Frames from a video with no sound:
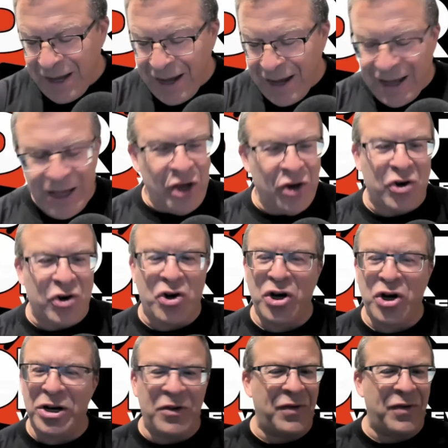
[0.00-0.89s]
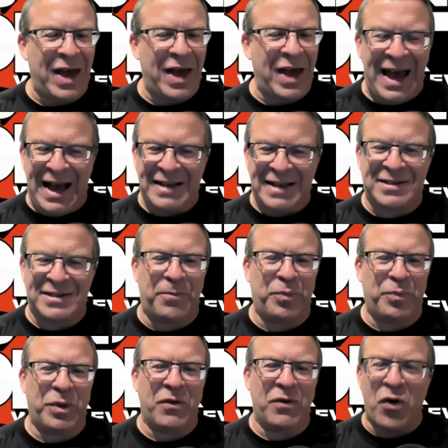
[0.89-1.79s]
You couldn't have asked
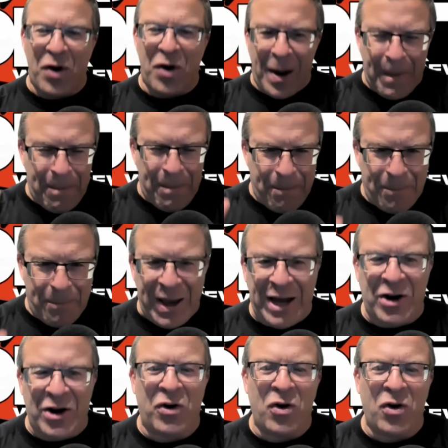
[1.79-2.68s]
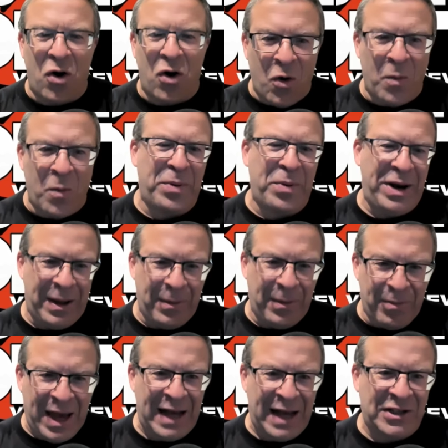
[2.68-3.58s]
for a better
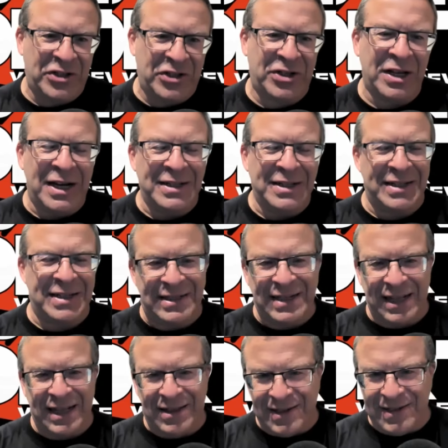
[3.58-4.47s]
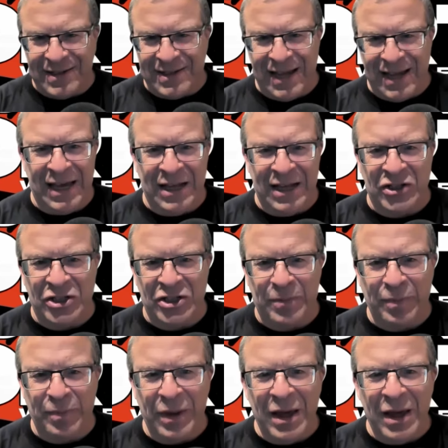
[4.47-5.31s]
opening match to set the stage.